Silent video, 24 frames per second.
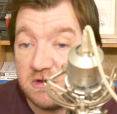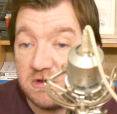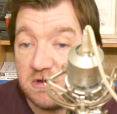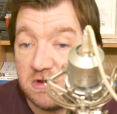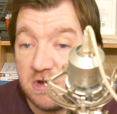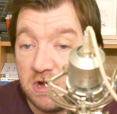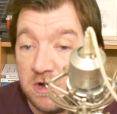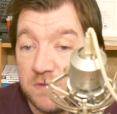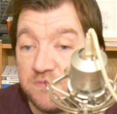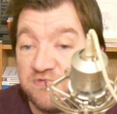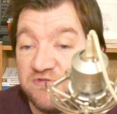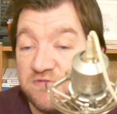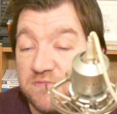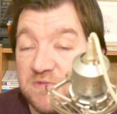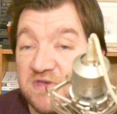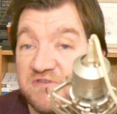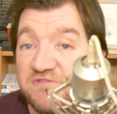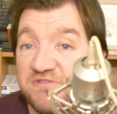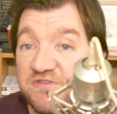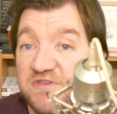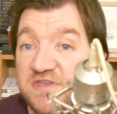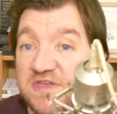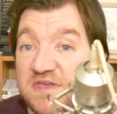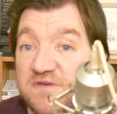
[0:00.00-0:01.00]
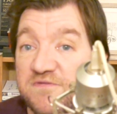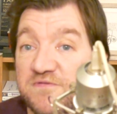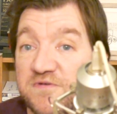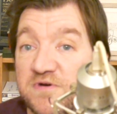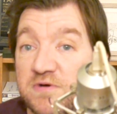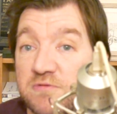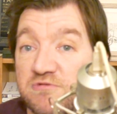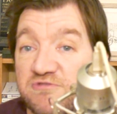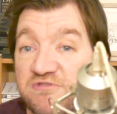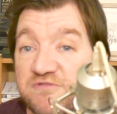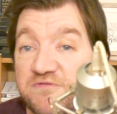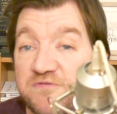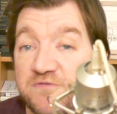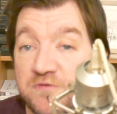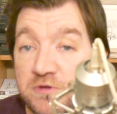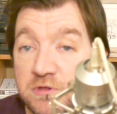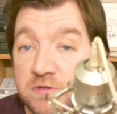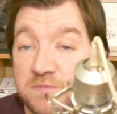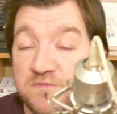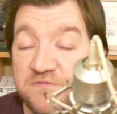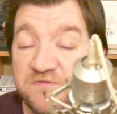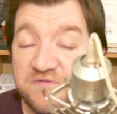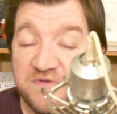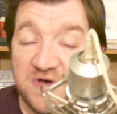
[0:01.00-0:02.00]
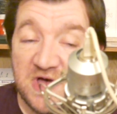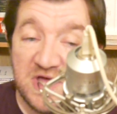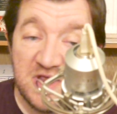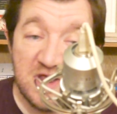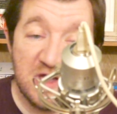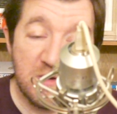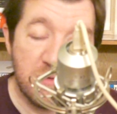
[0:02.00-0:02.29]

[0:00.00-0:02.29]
optimistic if I was a Fulham fan.